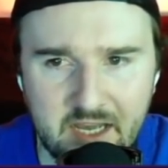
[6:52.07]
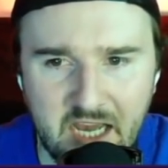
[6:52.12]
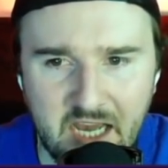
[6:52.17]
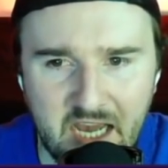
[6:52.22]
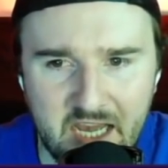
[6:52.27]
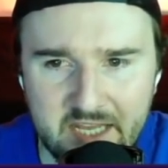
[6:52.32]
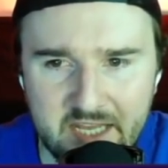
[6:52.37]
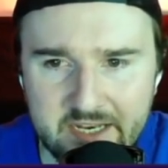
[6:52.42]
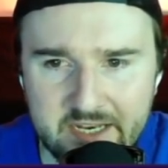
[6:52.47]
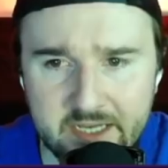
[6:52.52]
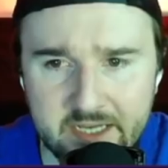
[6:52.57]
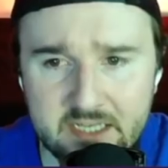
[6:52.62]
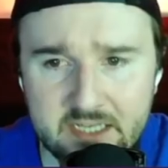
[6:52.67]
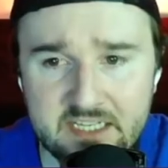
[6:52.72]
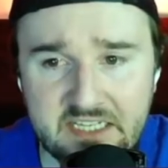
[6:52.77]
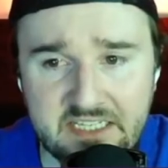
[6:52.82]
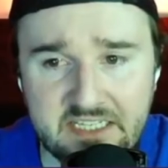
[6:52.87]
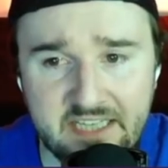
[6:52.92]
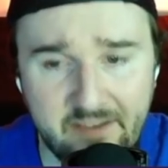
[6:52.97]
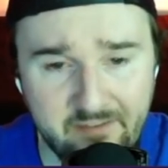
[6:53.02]
Knicks
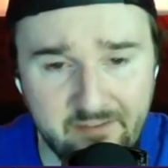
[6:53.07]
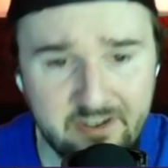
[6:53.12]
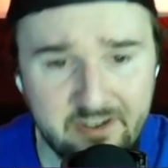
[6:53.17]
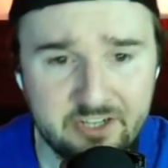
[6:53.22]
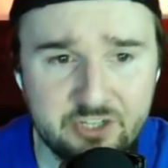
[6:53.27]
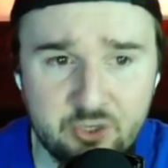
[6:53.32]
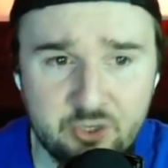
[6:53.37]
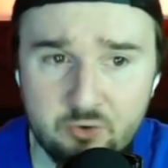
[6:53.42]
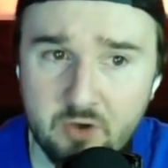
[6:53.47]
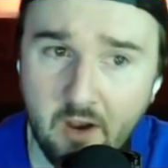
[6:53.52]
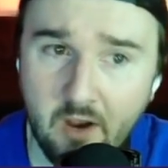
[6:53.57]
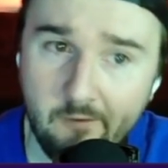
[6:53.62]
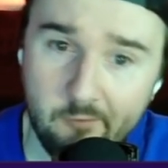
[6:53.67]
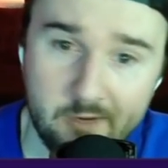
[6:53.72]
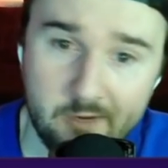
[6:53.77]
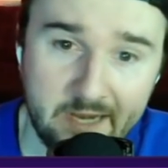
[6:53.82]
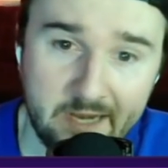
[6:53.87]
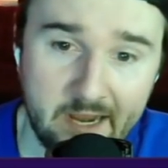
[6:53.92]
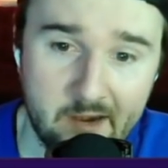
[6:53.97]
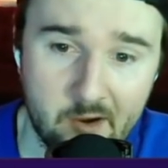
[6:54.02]
7-2
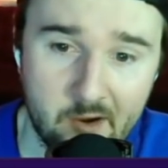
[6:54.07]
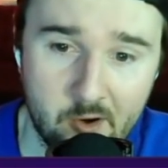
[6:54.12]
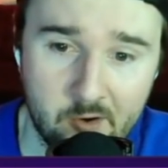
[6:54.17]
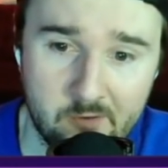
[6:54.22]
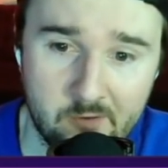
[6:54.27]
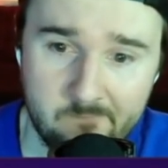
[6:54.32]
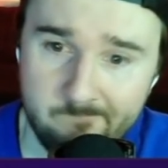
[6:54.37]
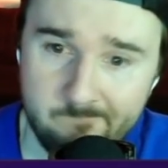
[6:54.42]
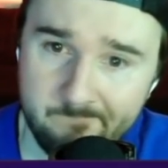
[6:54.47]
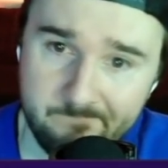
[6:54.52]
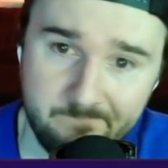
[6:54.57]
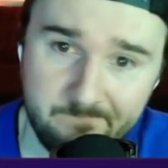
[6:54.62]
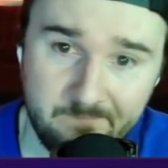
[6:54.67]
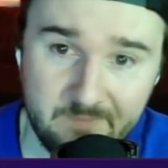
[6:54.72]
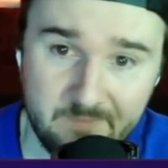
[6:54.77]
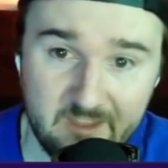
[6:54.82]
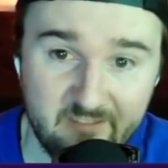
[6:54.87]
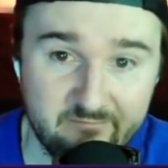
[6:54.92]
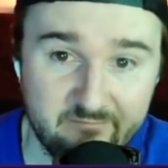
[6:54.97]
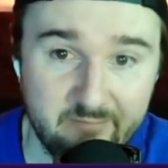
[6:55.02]
covering at home.
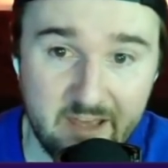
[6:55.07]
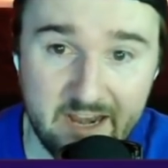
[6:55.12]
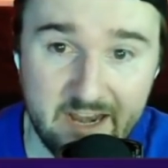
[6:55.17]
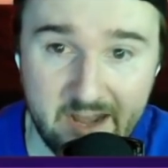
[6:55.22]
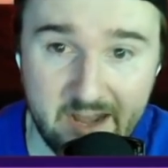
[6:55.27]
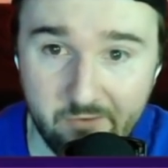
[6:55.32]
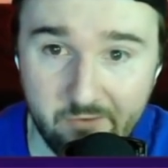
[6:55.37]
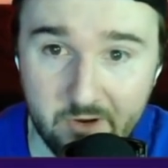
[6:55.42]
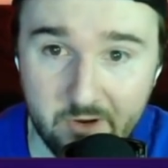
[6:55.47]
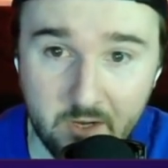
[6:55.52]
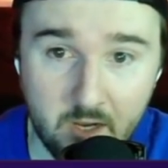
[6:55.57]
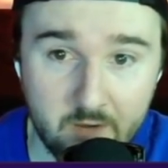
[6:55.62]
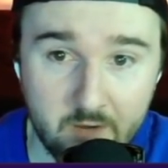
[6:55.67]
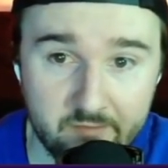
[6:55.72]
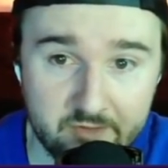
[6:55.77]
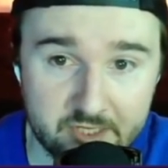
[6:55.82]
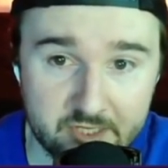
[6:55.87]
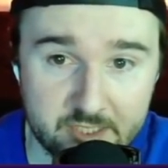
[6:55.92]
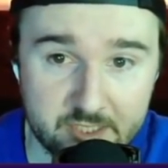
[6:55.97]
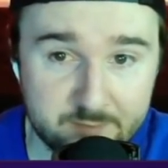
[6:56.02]
They've been able to cover
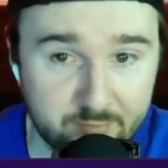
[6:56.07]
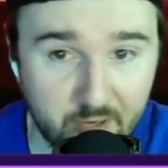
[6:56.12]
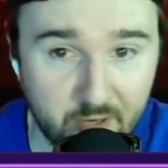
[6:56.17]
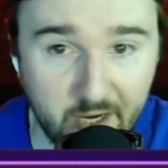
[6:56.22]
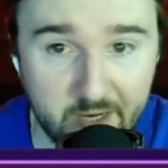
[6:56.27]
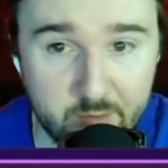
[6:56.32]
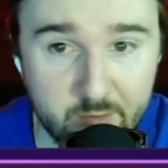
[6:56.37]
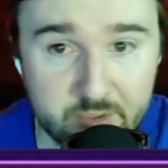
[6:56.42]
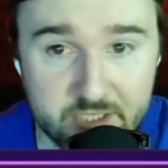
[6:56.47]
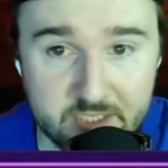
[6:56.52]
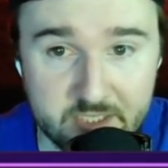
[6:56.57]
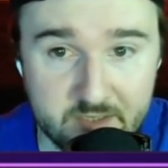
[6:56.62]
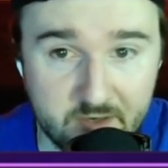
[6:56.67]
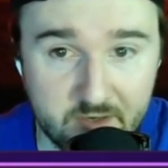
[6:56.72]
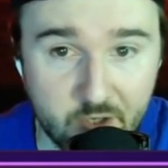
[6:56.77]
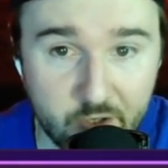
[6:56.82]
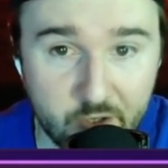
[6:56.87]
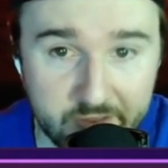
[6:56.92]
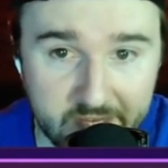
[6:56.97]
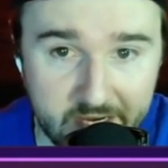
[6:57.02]
the spread, which is a
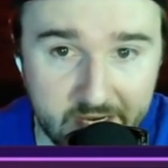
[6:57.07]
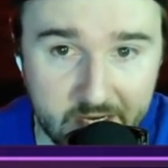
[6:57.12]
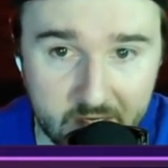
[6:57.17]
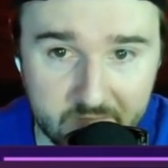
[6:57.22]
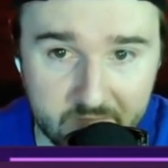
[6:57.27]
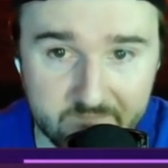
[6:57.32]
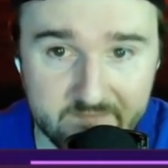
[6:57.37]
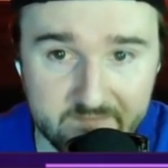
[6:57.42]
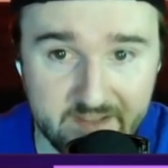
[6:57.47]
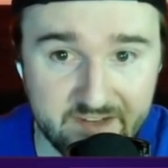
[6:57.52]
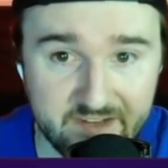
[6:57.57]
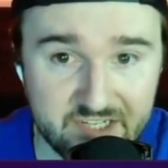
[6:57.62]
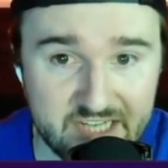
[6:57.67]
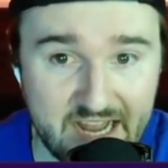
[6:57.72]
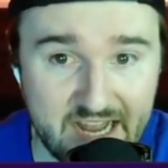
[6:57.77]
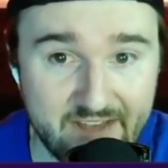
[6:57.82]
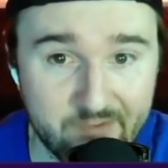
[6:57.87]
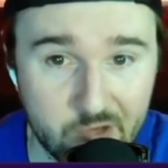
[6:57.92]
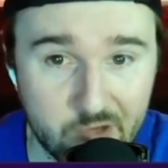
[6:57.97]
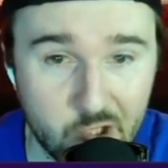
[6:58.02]
good thing. They just
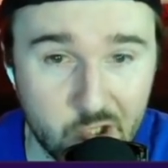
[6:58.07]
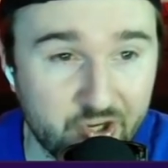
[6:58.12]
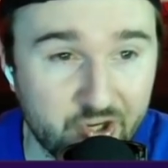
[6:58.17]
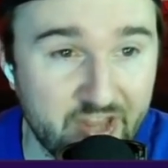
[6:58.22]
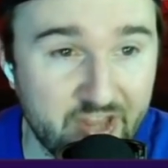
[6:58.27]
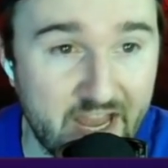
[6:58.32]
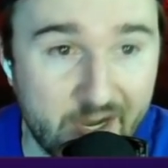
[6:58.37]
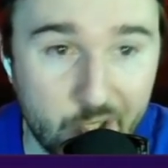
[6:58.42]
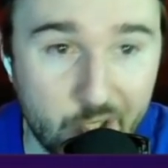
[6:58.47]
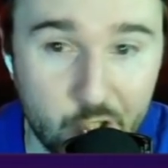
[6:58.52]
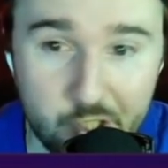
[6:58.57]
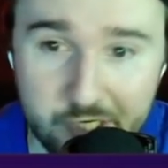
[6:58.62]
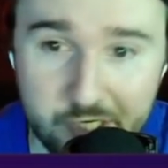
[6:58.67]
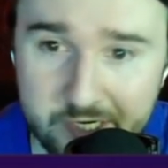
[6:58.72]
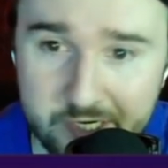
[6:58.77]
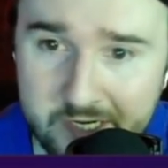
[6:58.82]
haven't looked that good.